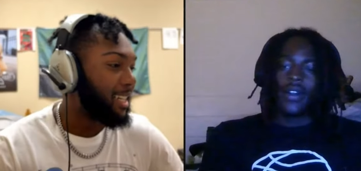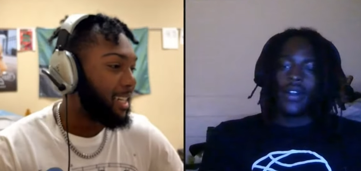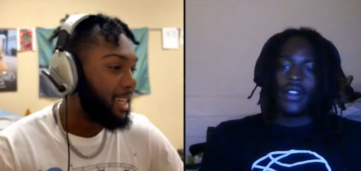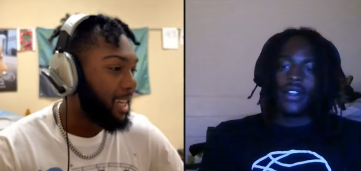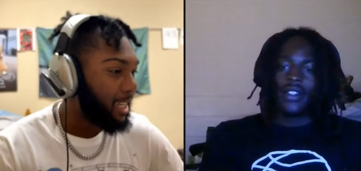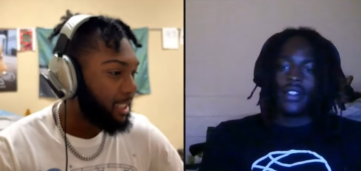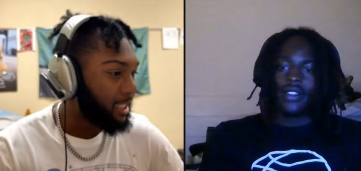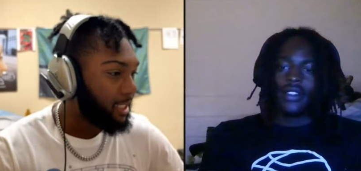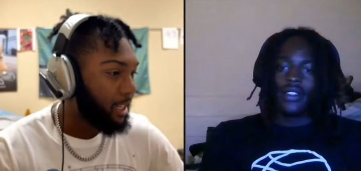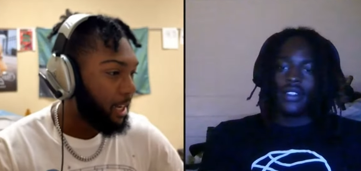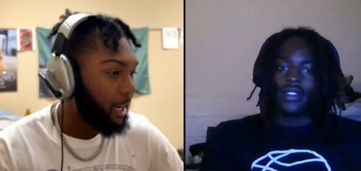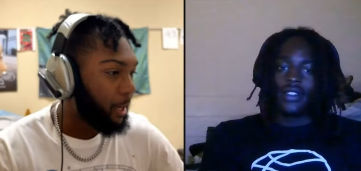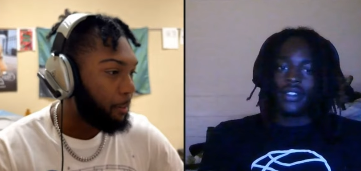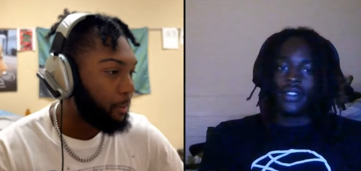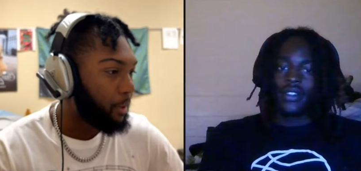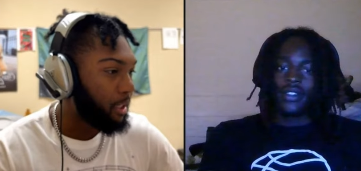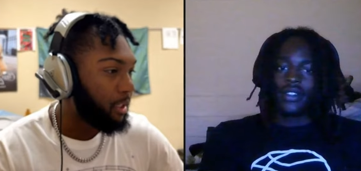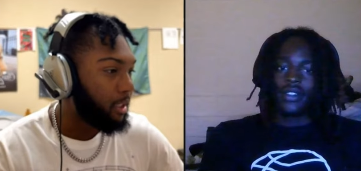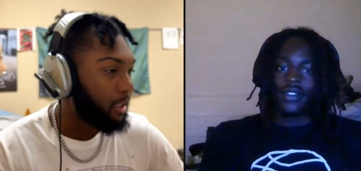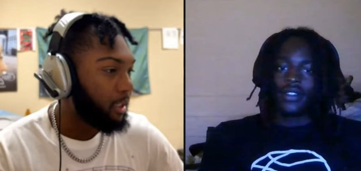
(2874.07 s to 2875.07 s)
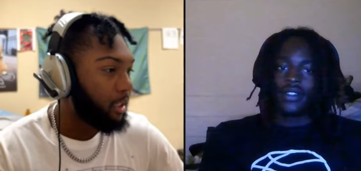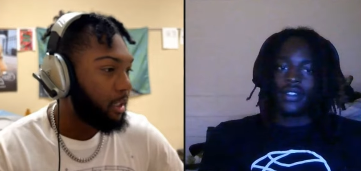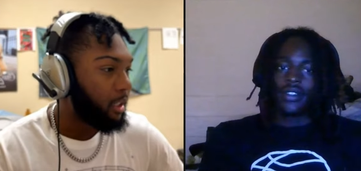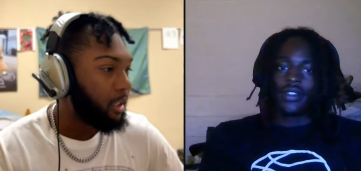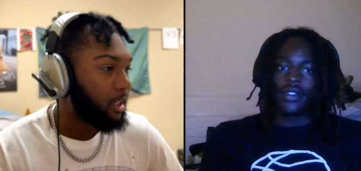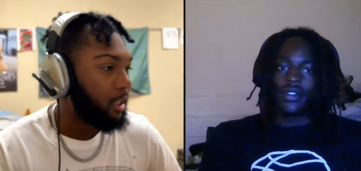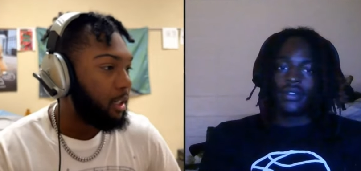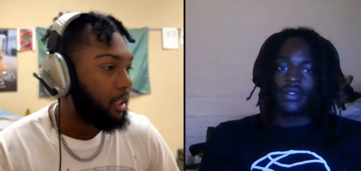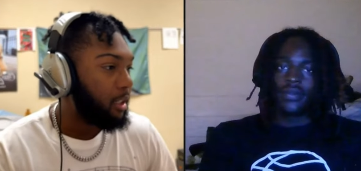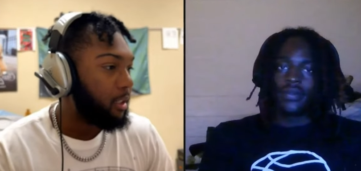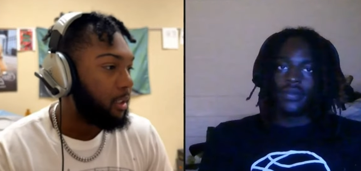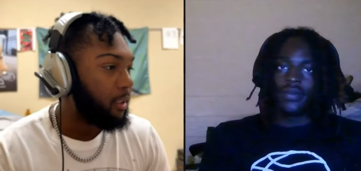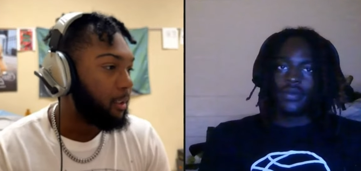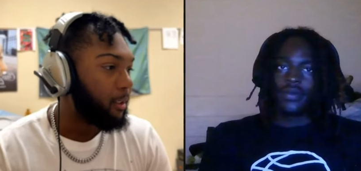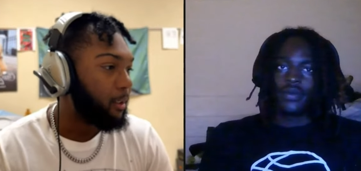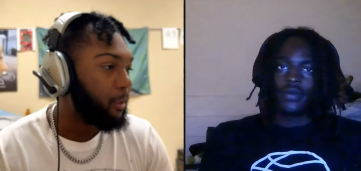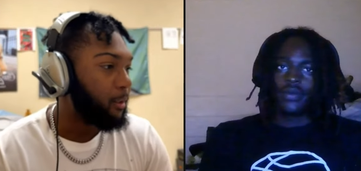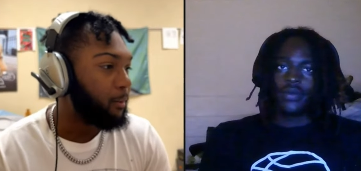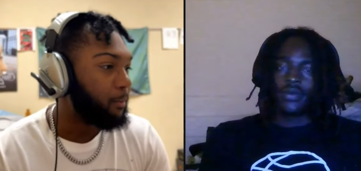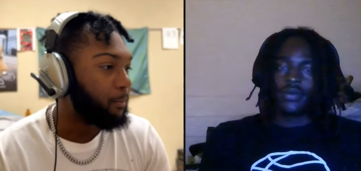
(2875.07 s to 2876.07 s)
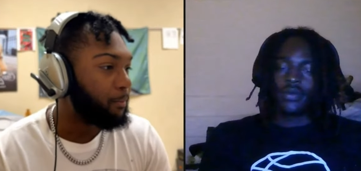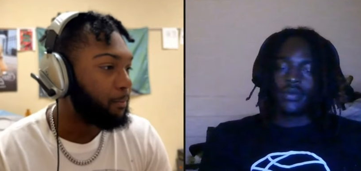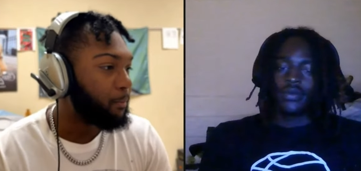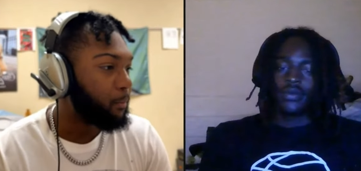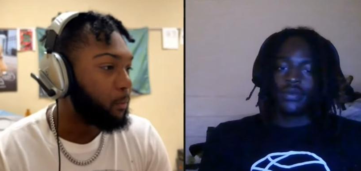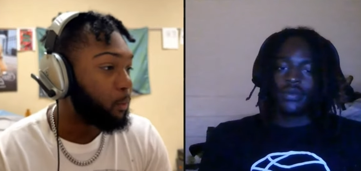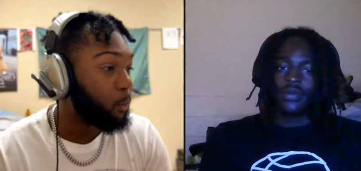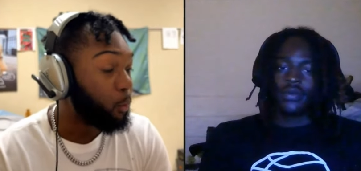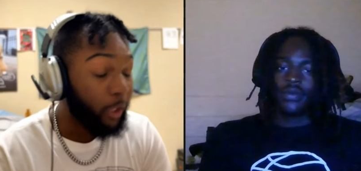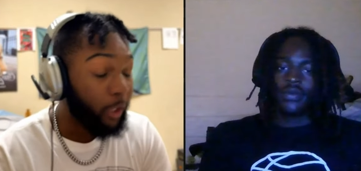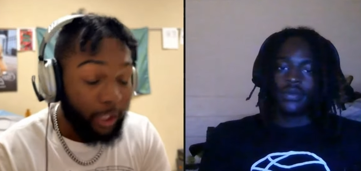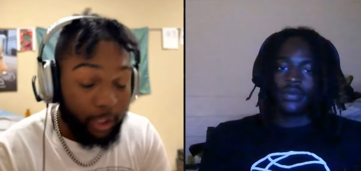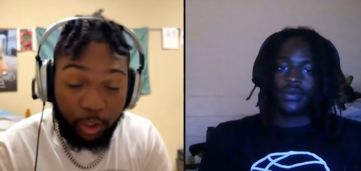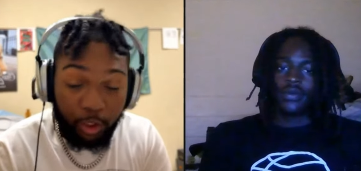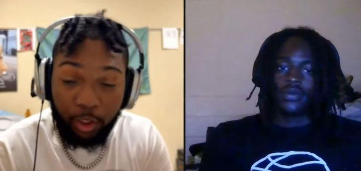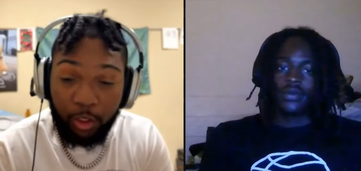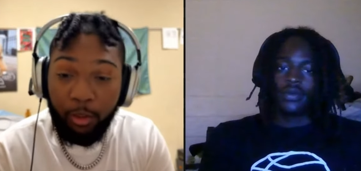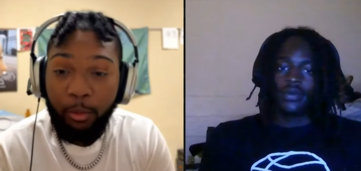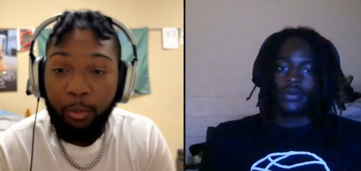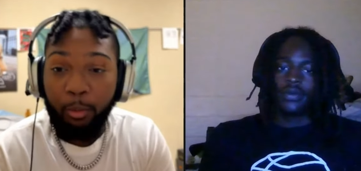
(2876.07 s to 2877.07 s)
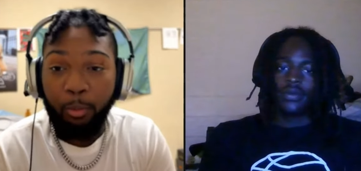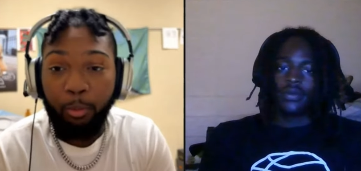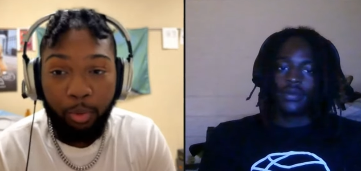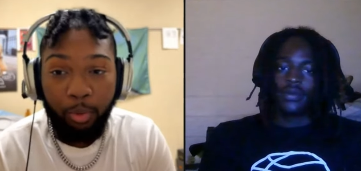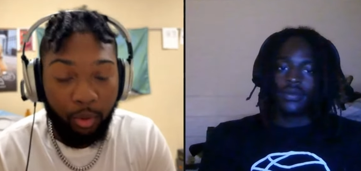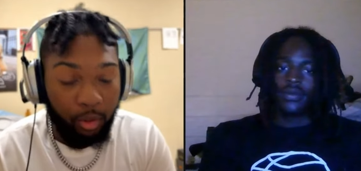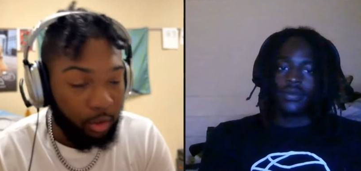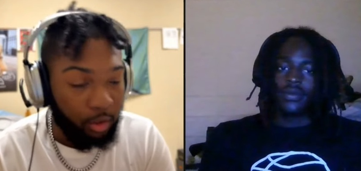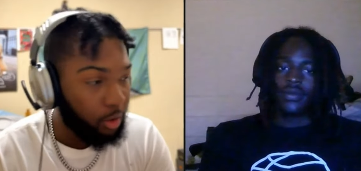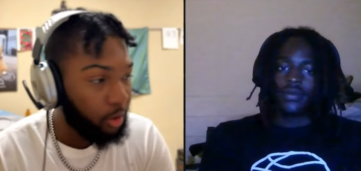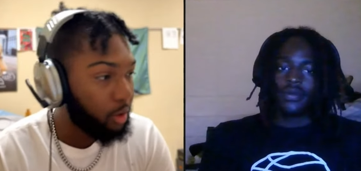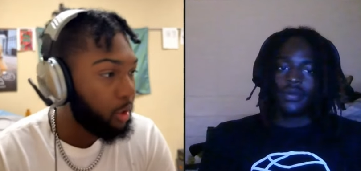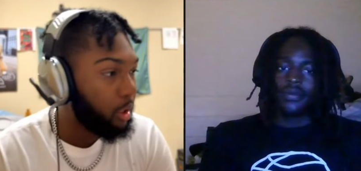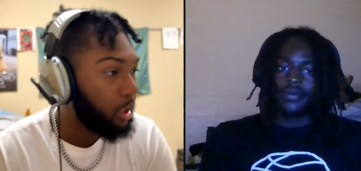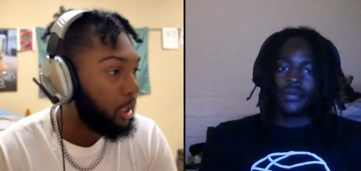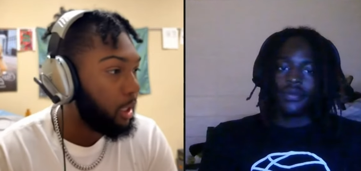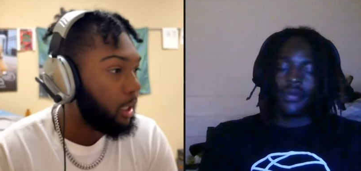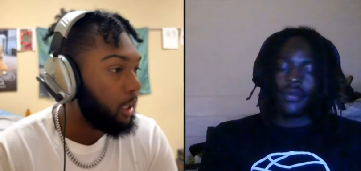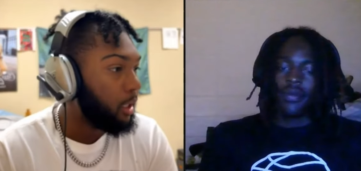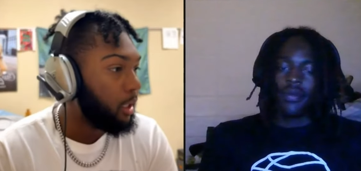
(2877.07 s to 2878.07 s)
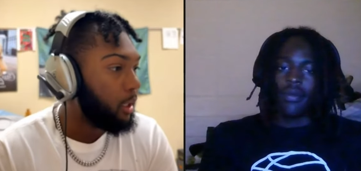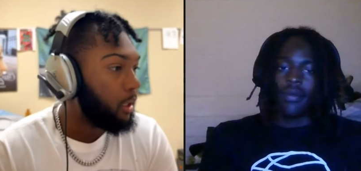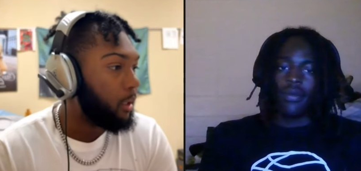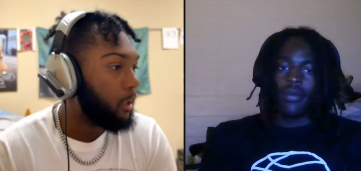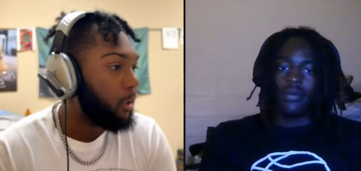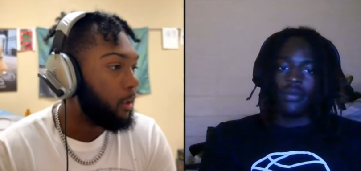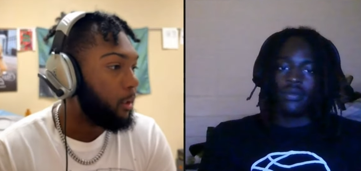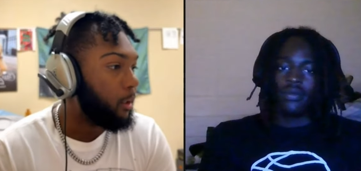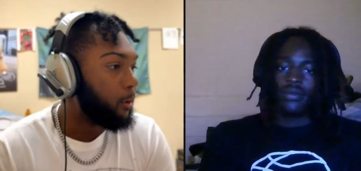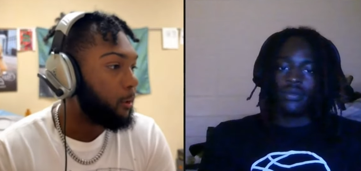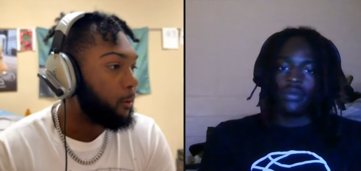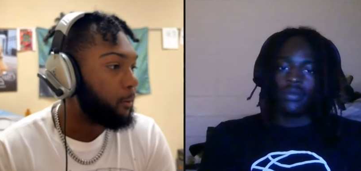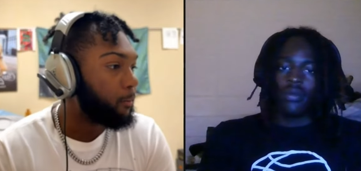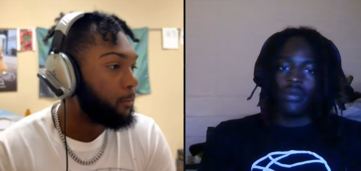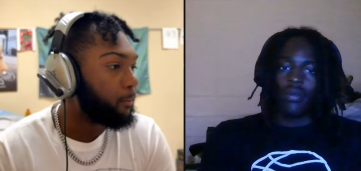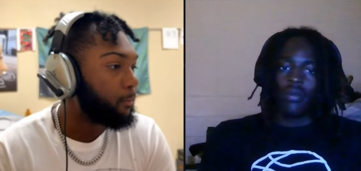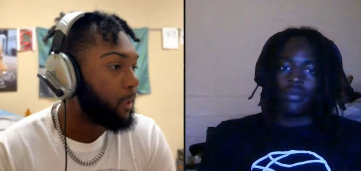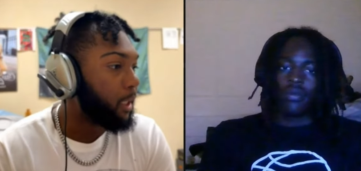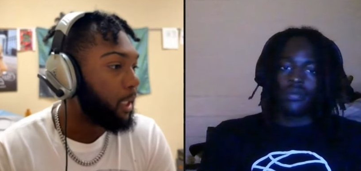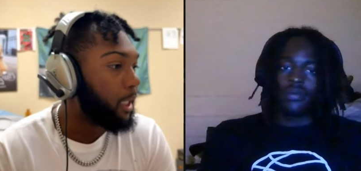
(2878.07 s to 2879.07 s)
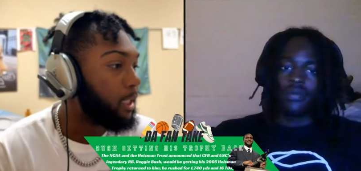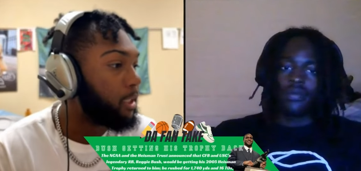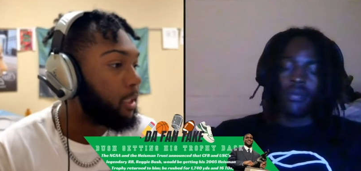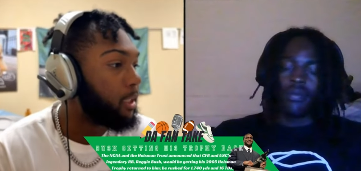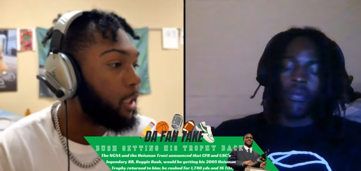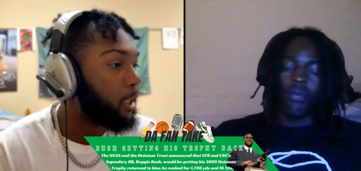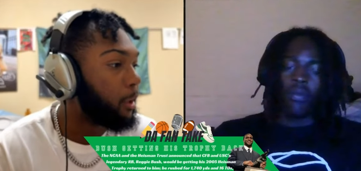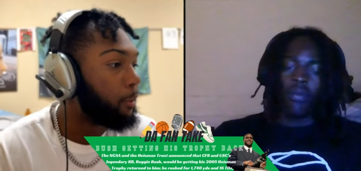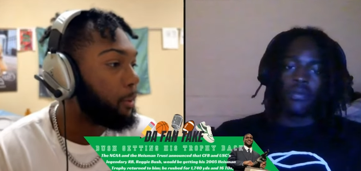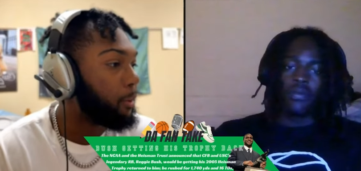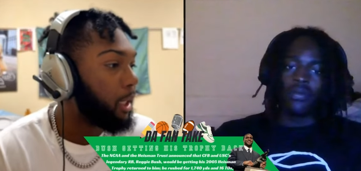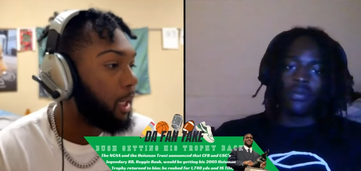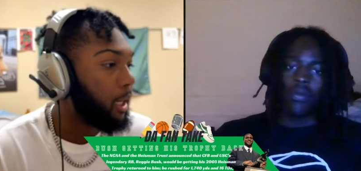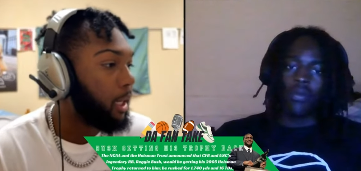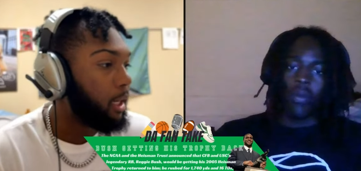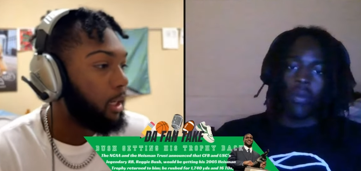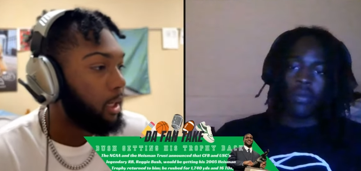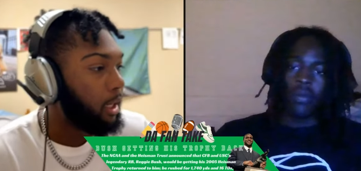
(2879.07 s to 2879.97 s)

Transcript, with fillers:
Speaker 1: next topic, um, Reggie Bush, um, the NCAA